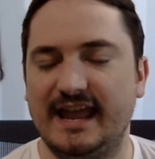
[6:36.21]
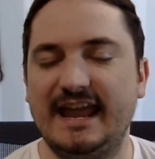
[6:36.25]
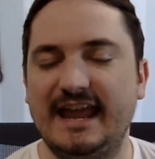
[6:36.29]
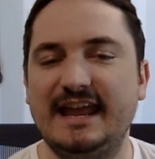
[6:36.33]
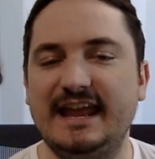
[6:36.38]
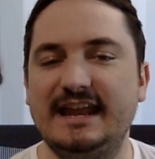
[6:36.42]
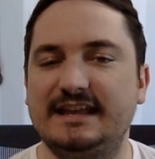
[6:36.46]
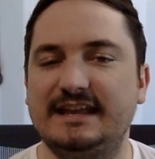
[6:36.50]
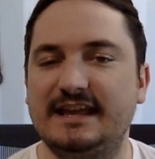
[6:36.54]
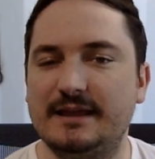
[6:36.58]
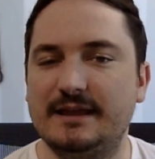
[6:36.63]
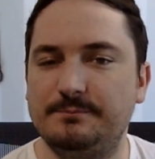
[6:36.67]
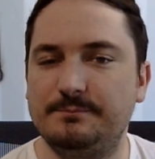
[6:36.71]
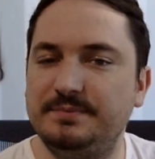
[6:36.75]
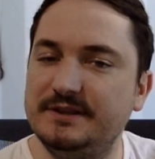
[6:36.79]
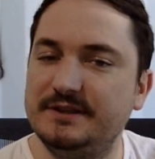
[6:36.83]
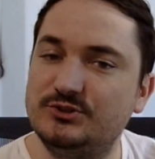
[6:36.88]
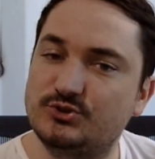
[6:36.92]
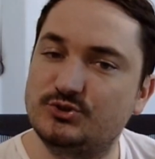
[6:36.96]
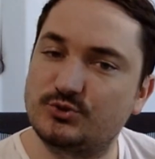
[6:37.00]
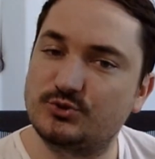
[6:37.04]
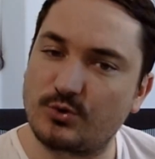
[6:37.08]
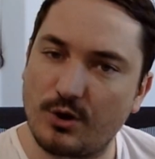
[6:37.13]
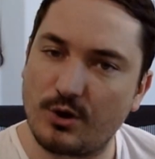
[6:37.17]
It can be
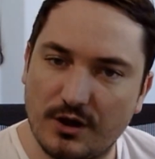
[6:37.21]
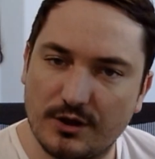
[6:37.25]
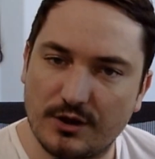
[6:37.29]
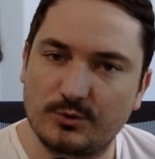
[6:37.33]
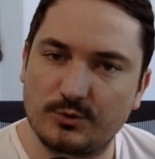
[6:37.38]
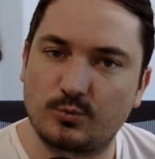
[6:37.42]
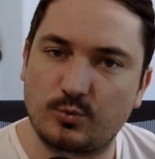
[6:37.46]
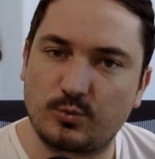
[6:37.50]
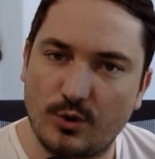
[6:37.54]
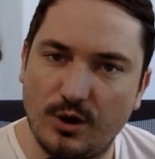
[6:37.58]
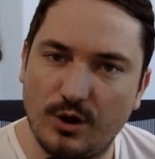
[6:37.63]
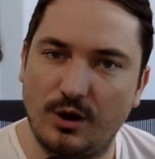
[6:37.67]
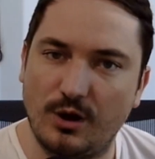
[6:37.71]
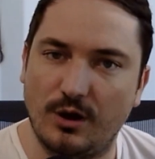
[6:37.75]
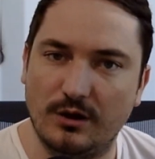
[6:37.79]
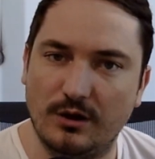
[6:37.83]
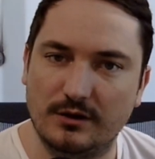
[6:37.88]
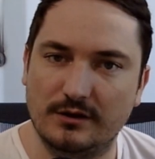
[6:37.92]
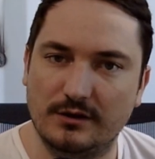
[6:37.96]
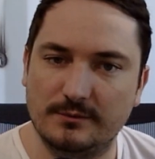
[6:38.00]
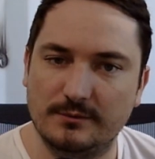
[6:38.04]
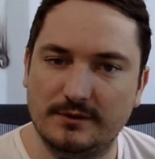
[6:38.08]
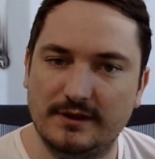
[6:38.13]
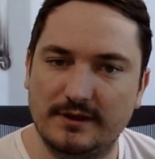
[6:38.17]
drawn wrong,
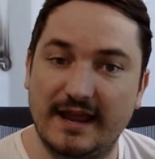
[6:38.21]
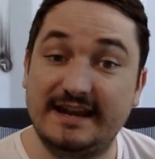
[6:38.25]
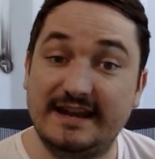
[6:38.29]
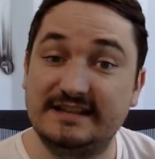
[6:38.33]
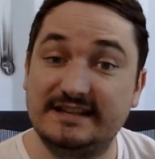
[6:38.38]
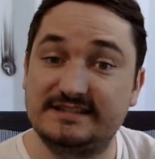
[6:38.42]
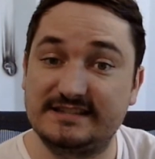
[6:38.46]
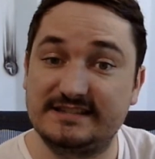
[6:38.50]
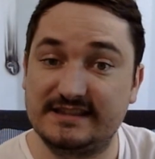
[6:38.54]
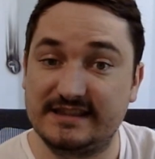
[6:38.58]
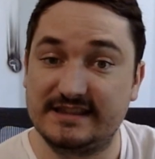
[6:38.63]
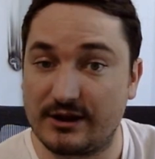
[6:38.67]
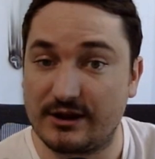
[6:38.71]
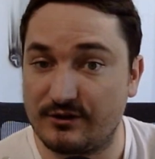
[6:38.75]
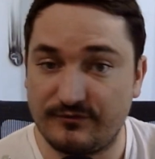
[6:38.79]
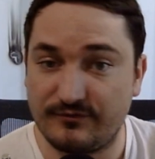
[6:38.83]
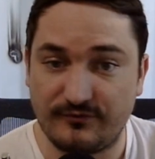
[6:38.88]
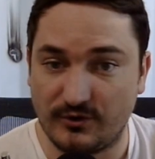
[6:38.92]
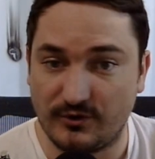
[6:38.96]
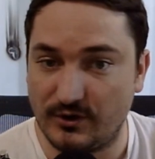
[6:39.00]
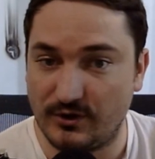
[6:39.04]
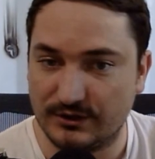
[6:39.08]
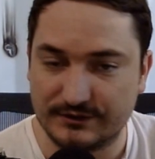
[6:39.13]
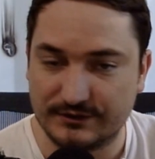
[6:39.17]
and it's their
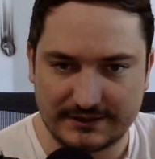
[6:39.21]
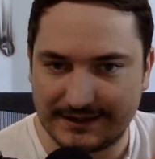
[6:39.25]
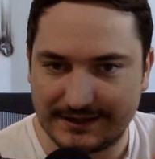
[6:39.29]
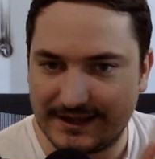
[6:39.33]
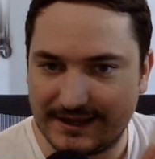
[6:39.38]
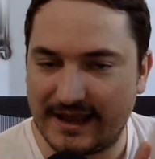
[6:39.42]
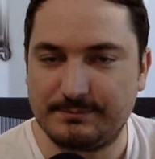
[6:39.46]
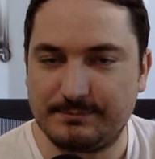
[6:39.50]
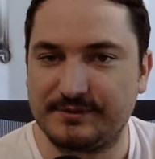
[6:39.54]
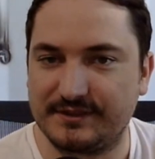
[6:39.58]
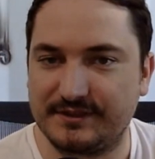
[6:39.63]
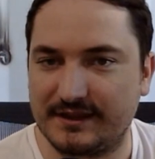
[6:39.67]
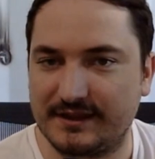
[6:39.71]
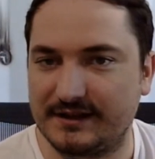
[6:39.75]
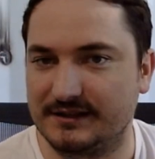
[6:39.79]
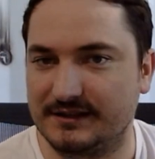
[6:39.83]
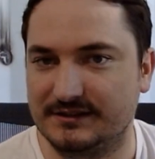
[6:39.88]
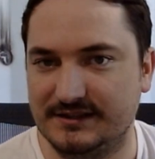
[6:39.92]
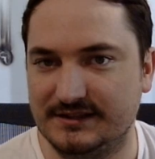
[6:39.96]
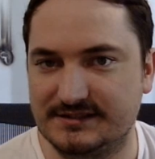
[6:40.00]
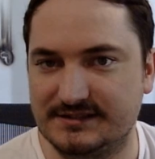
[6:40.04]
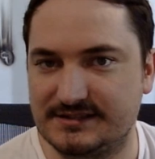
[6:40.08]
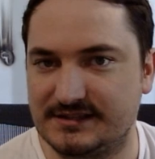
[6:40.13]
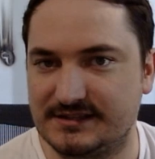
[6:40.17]
fault.
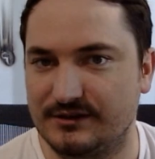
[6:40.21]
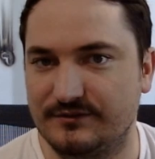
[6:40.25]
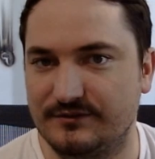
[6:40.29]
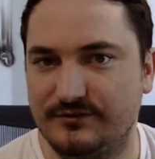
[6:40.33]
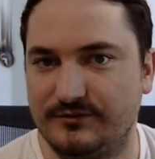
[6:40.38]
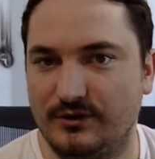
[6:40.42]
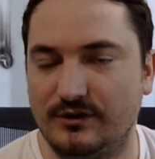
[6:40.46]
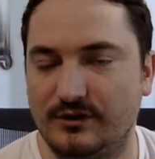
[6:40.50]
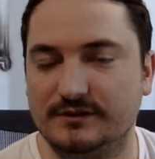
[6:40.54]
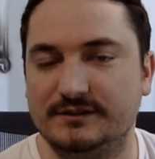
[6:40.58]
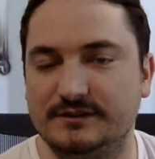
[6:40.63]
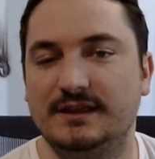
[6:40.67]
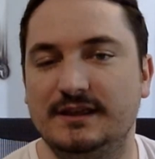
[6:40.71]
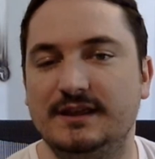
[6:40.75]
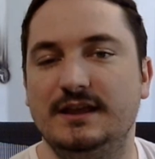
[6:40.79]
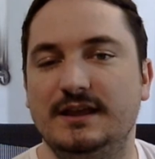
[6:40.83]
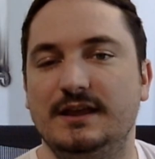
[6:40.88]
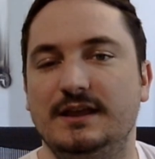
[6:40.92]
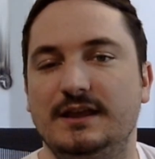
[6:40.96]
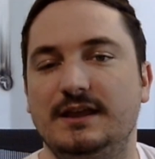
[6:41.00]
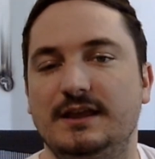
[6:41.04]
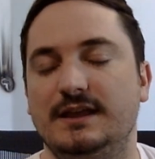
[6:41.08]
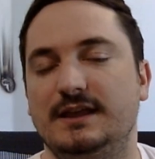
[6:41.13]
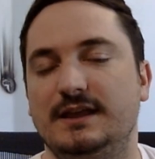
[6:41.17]
Hypothetically, it's their fault.
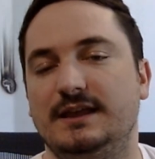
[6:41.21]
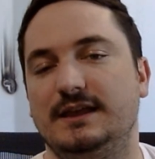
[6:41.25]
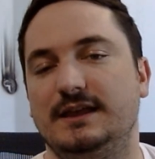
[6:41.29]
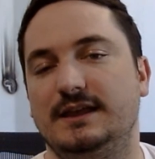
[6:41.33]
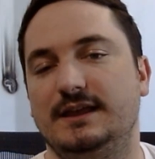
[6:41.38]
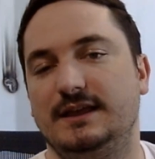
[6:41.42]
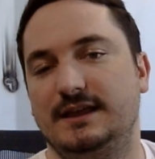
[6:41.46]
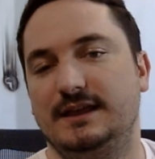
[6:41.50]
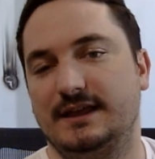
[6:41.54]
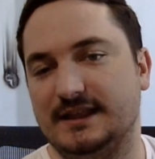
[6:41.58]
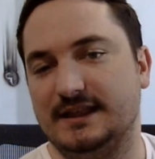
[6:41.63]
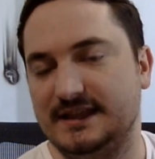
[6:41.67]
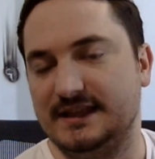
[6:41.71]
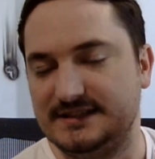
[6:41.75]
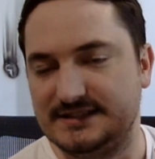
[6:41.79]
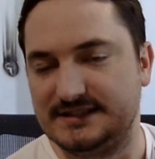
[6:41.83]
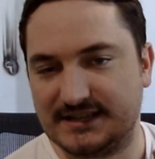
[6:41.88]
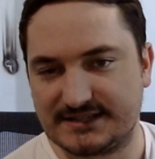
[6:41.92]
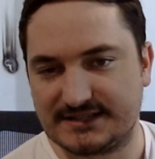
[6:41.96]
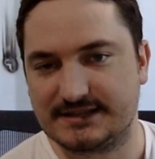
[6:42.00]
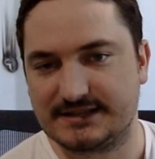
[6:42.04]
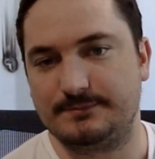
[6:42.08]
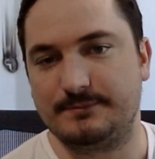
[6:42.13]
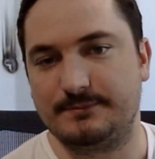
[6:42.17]
It
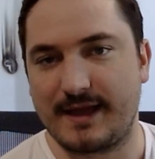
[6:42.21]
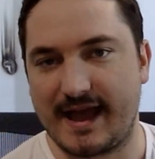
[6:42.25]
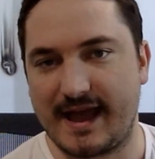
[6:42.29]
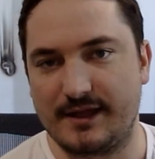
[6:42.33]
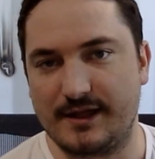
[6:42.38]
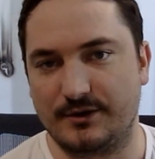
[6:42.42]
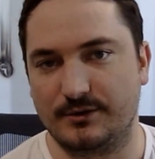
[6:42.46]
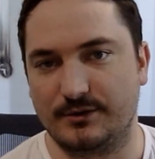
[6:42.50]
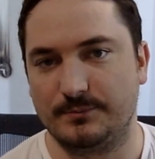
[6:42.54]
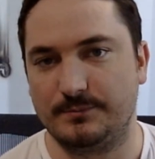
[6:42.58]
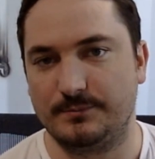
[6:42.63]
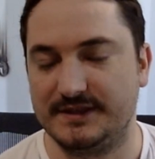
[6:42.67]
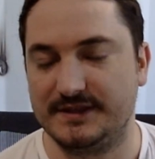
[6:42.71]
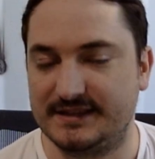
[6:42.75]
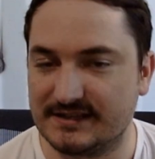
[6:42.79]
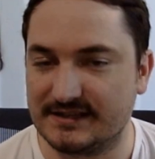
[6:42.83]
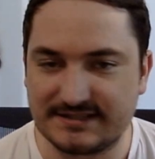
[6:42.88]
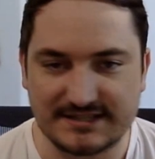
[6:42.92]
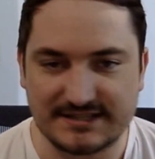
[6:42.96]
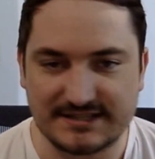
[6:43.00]
doesn't matter, because